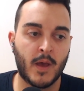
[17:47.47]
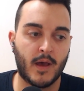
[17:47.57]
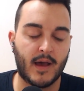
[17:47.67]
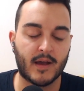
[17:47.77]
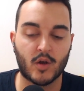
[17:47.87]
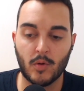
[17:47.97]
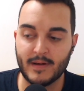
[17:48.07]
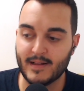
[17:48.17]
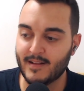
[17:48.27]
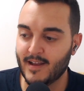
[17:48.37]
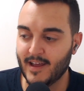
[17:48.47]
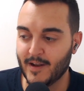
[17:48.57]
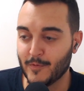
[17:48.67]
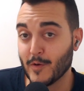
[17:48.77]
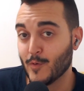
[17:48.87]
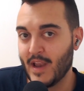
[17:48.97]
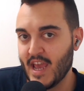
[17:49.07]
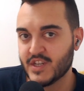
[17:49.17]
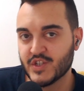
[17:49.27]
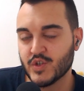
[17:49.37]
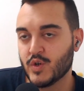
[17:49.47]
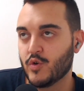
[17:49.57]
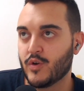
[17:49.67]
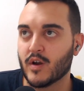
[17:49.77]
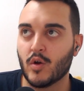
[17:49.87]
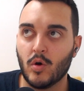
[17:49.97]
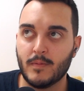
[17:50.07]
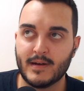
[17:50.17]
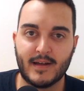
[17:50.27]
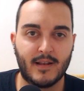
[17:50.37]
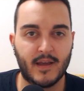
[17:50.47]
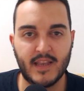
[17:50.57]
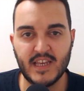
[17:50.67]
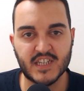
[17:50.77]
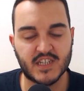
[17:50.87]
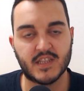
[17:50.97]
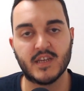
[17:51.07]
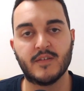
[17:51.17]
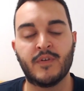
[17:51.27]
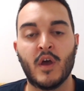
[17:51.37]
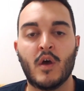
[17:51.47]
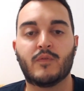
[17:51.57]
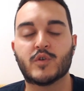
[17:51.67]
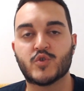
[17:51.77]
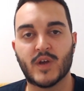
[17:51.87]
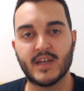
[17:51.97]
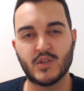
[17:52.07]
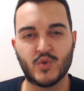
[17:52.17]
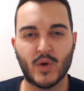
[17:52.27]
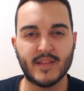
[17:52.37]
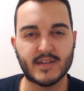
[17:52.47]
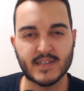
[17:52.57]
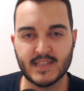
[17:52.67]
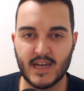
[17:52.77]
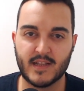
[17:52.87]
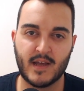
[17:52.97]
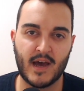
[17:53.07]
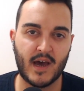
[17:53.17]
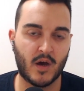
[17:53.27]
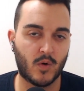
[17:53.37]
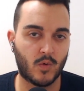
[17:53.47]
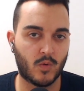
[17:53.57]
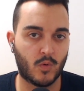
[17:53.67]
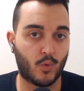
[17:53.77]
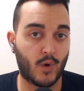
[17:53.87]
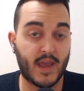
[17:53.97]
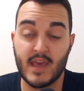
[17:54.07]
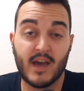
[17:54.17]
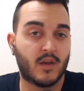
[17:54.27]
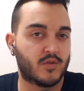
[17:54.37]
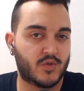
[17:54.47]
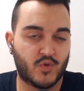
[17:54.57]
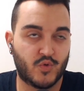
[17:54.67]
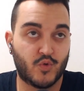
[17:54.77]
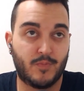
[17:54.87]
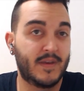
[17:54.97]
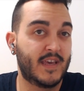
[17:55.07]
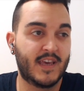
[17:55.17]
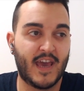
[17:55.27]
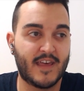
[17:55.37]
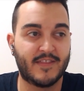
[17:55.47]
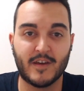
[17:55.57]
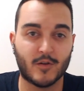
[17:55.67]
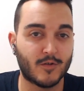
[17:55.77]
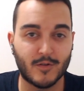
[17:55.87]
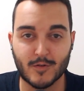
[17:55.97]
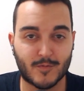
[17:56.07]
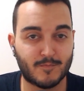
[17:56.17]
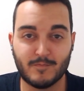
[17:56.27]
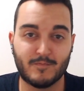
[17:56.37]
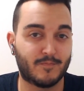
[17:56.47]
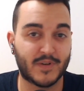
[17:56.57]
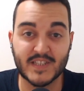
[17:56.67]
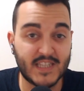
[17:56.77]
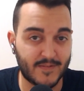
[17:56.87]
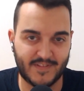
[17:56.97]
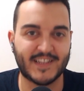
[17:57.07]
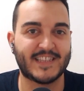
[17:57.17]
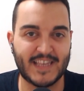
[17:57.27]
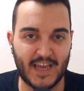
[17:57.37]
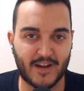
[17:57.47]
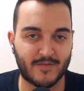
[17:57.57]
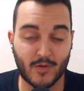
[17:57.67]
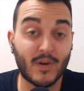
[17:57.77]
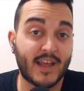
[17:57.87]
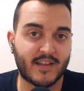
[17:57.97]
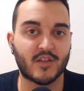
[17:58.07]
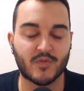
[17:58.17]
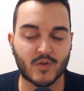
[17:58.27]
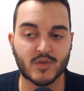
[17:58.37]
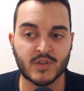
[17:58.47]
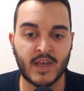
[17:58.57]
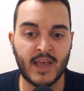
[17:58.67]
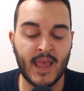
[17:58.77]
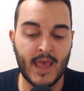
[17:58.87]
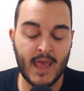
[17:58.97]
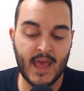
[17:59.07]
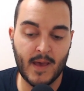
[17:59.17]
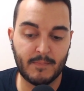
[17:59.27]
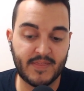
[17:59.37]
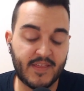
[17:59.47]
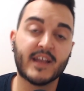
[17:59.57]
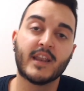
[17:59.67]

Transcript: regulation or a global initiative for trying to understand how AI should be ethical, perceived, let's say, and regulated, of course. But then,